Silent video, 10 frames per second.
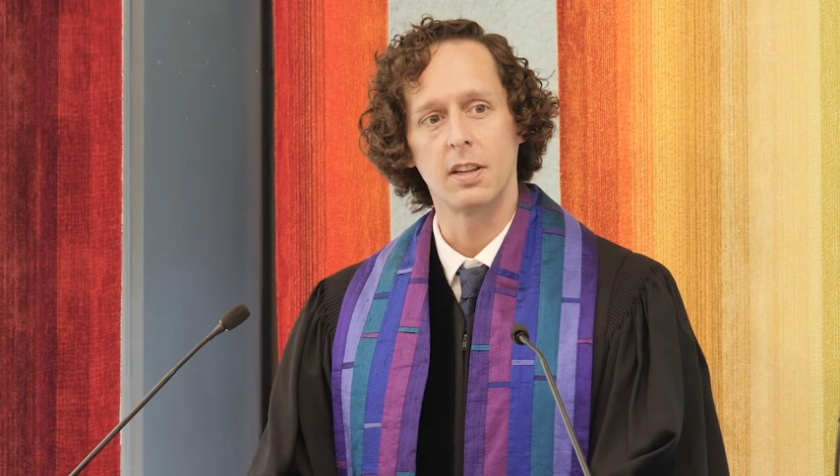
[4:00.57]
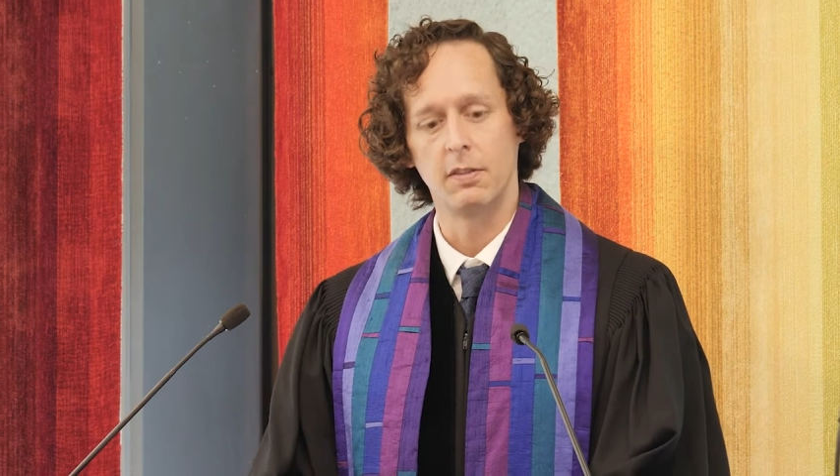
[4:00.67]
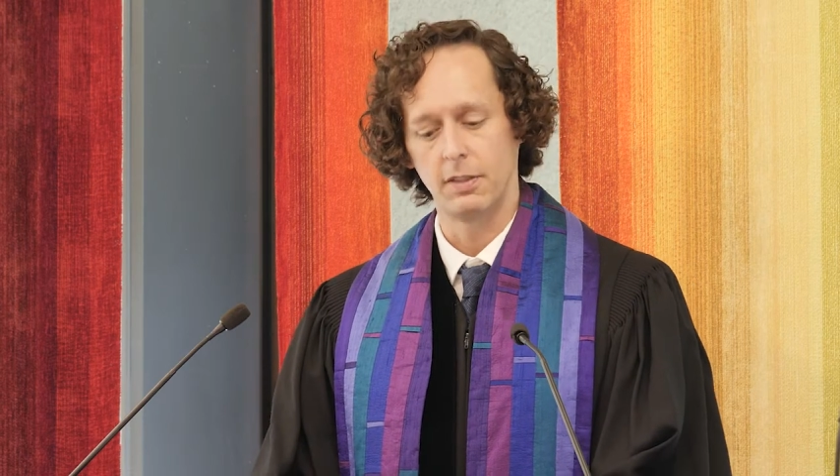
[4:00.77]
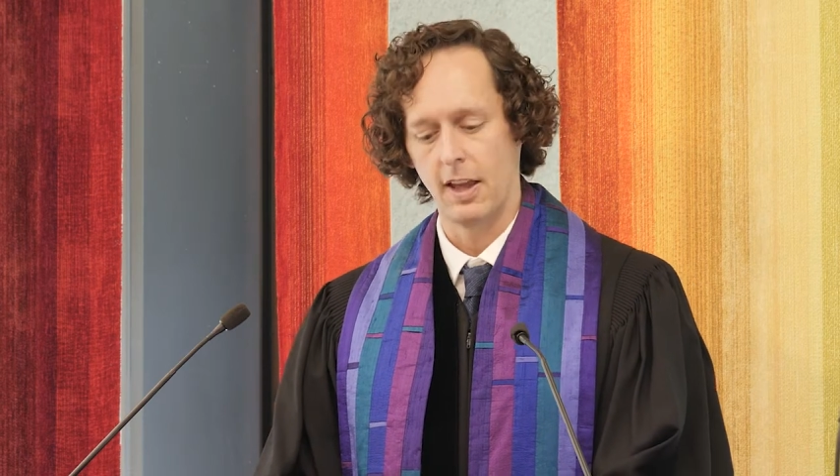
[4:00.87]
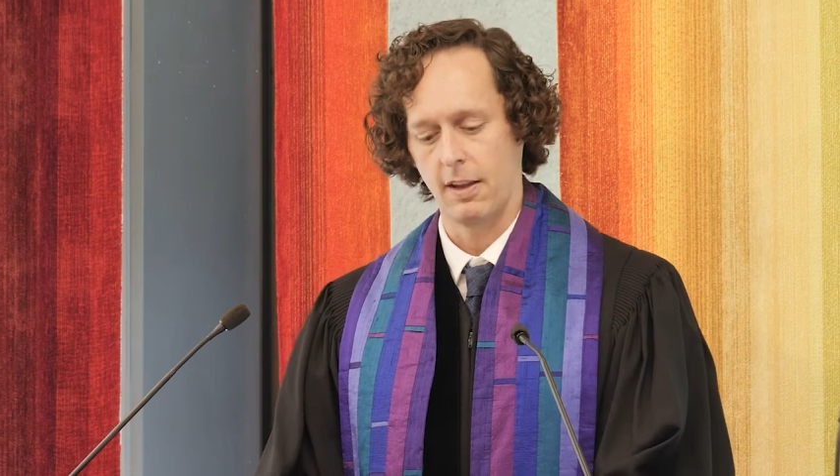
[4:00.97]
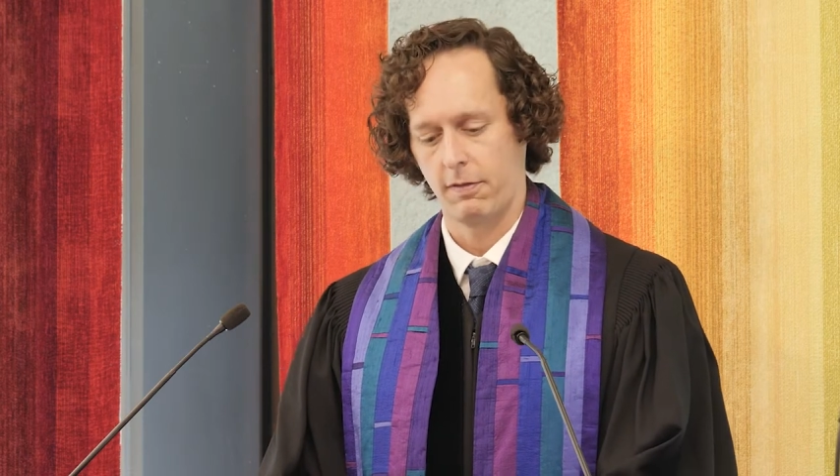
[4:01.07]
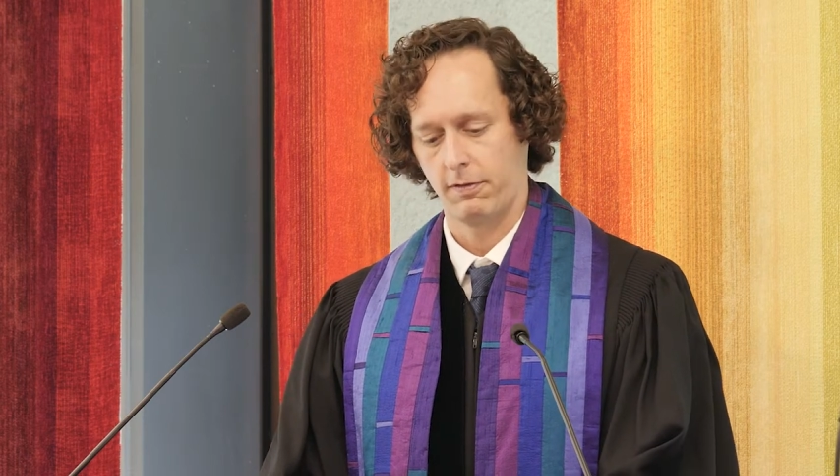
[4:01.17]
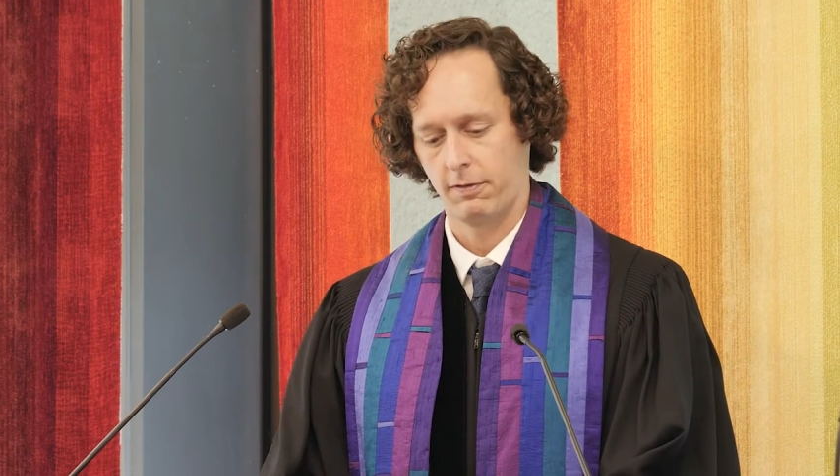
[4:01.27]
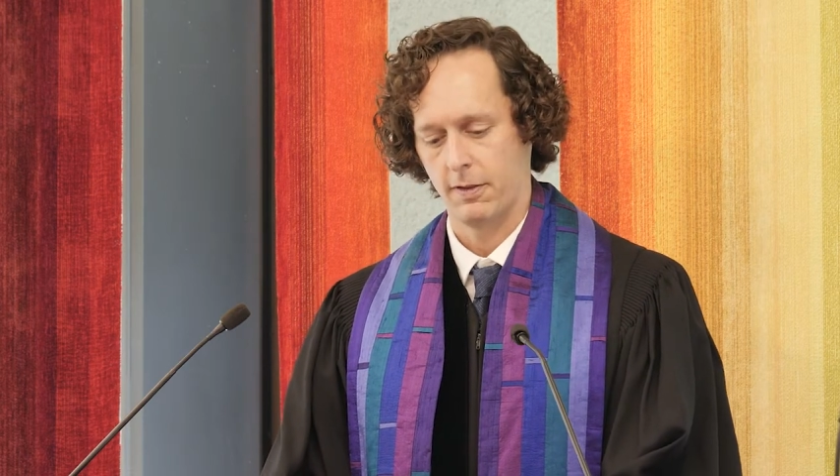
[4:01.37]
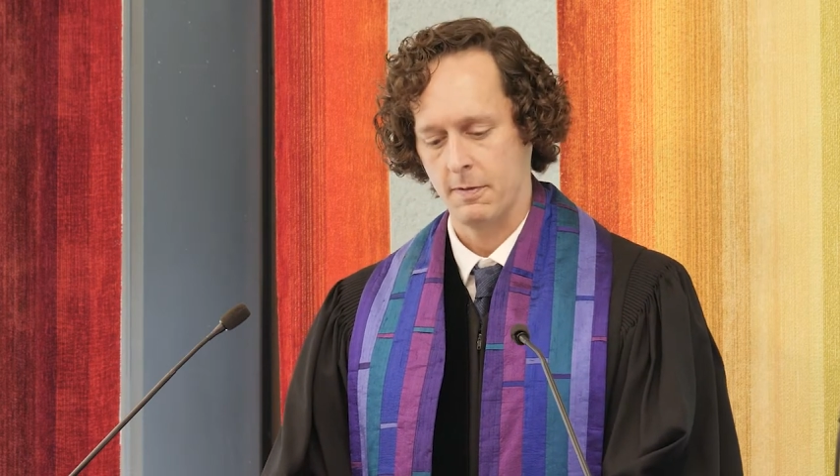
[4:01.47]
of
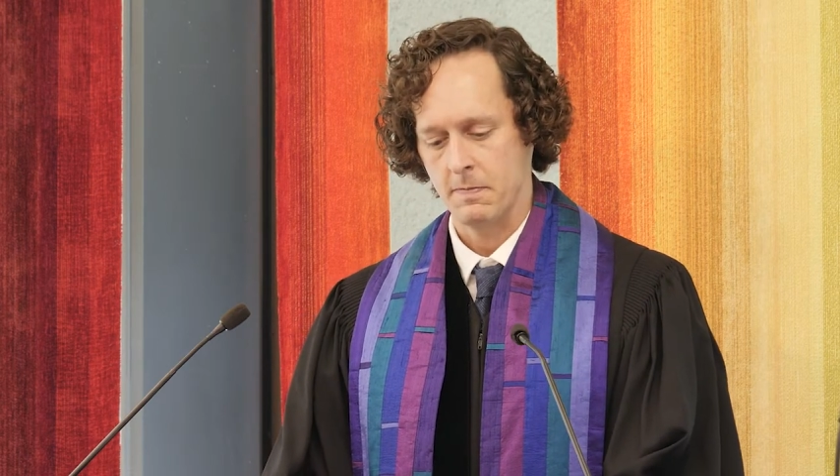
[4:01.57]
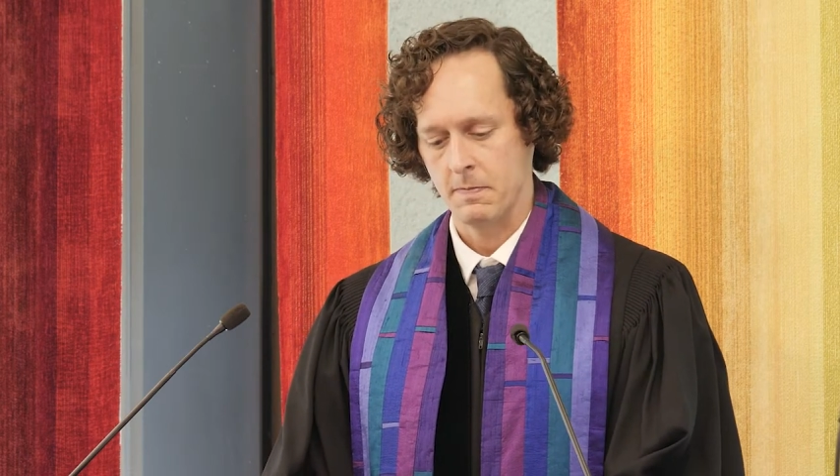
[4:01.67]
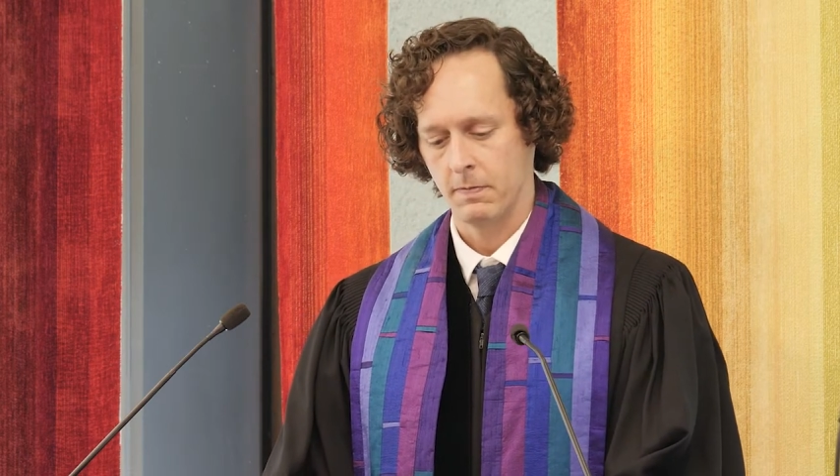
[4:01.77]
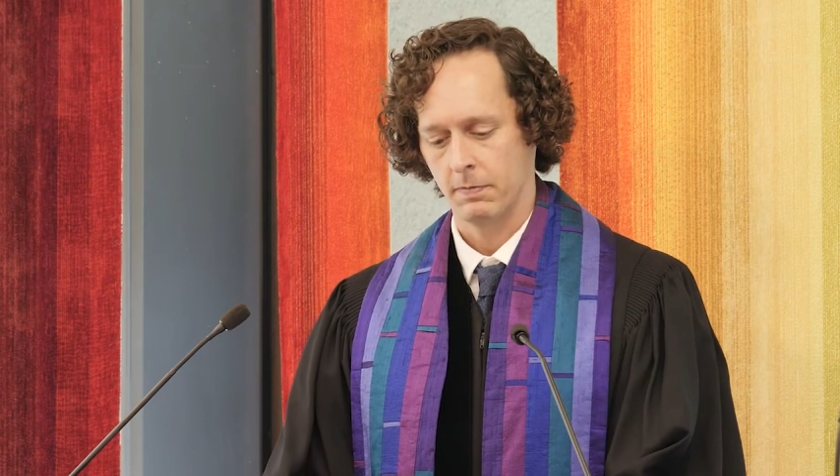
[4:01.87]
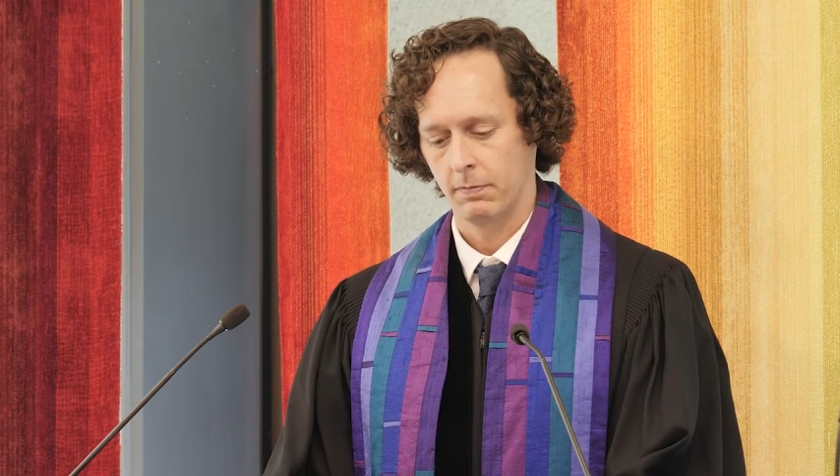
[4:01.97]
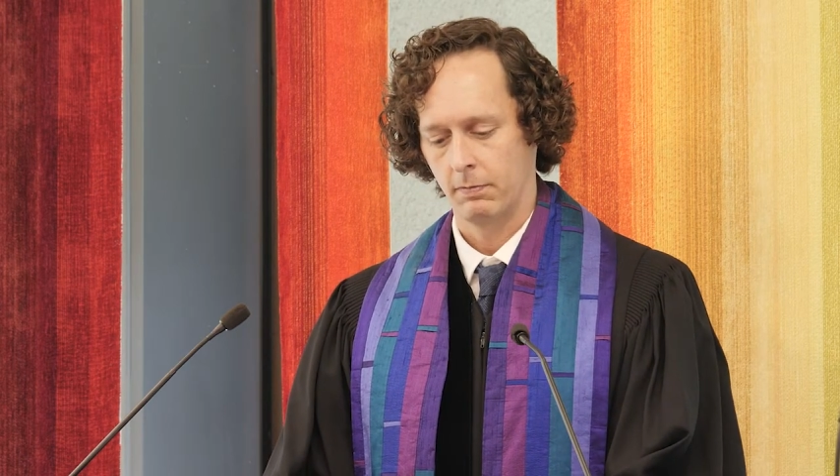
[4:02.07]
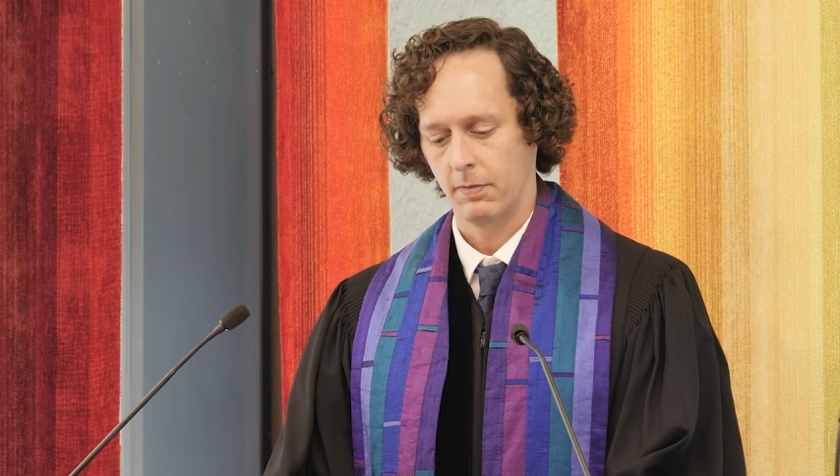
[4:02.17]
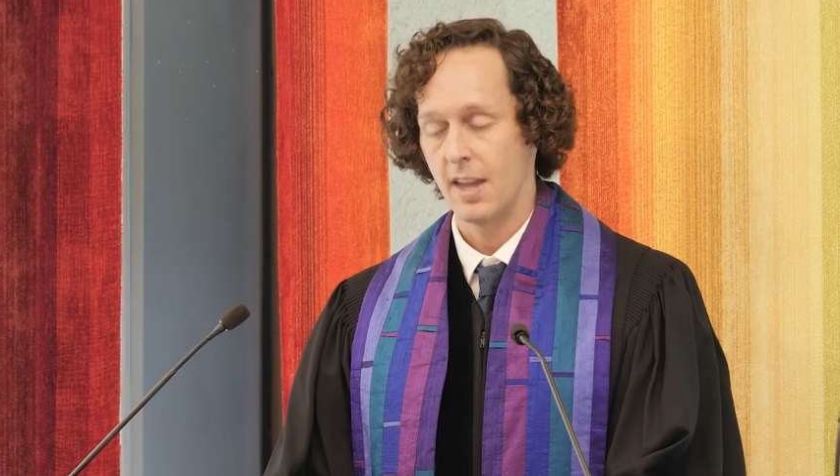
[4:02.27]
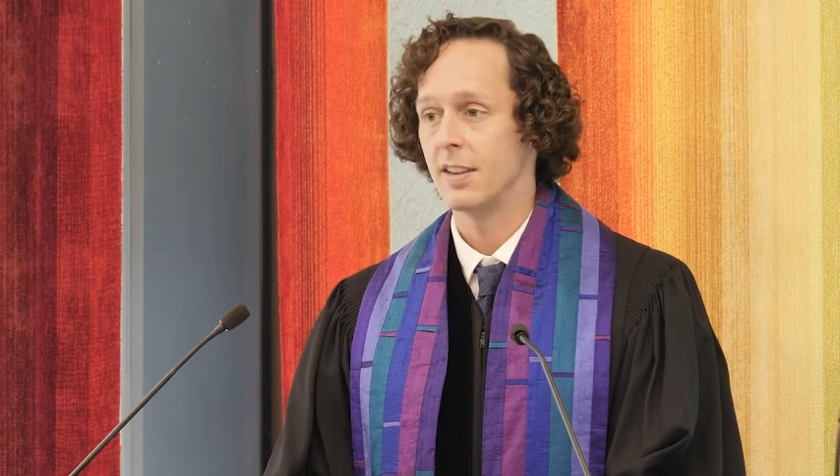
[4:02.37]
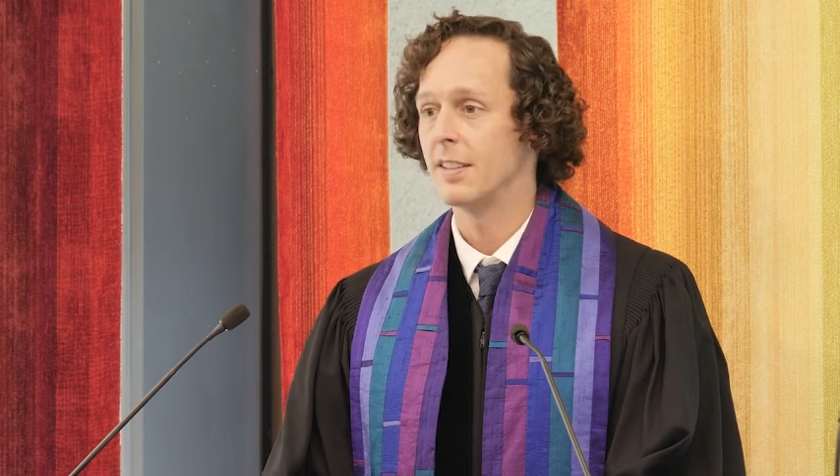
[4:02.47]
life. They